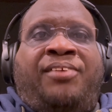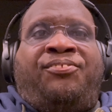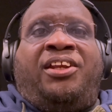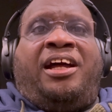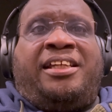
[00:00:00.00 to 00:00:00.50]

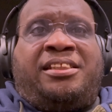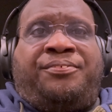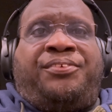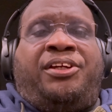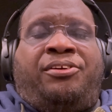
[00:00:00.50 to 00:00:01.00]

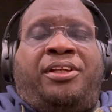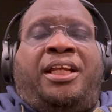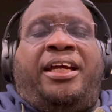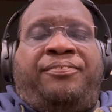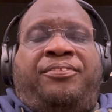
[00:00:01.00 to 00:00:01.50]
philosophy or
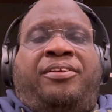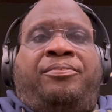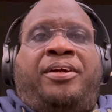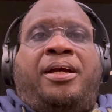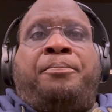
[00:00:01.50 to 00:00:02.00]
life
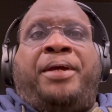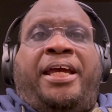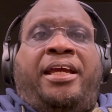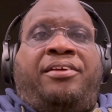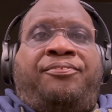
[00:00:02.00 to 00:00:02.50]
of
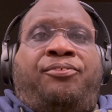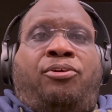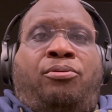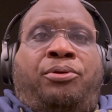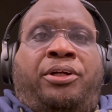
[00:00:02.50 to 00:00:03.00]
paying it
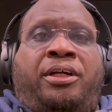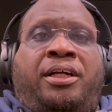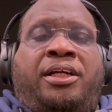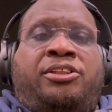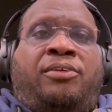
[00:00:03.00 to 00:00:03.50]
forward.
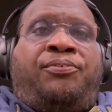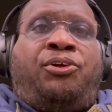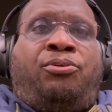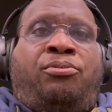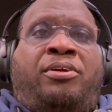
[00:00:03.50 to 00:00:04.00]
So if
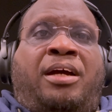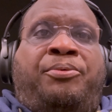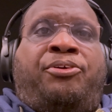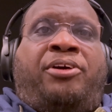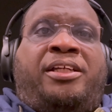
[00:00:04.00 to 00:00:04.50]
you
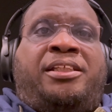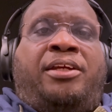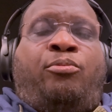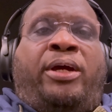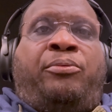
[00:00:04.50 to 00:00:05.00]
come across
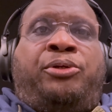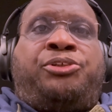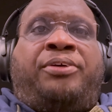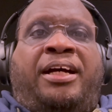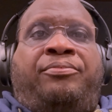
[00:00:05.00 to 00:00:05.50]
any wayward
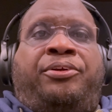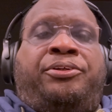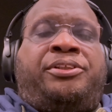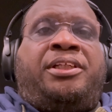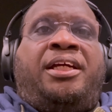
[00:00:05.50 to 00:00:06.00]

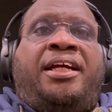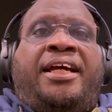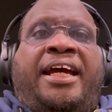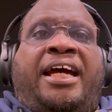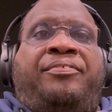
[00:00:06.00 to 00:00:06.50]
travelers
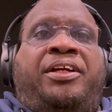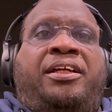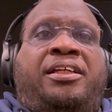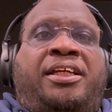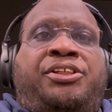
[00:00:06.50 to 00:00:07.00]

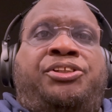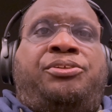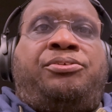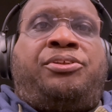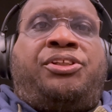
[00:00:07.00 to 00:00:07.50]
having
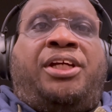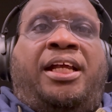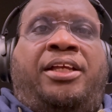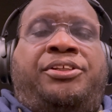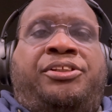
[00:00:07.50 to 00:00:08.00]
issues or
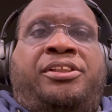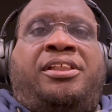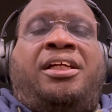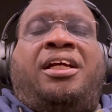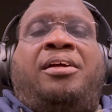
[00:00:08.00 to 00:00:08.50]

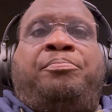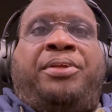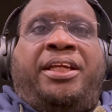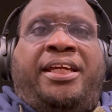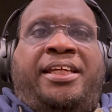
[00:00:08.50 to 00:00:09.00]
challenges,
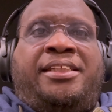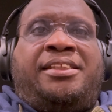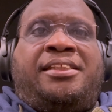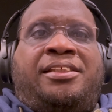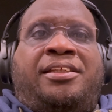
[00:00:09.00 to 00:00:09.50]
please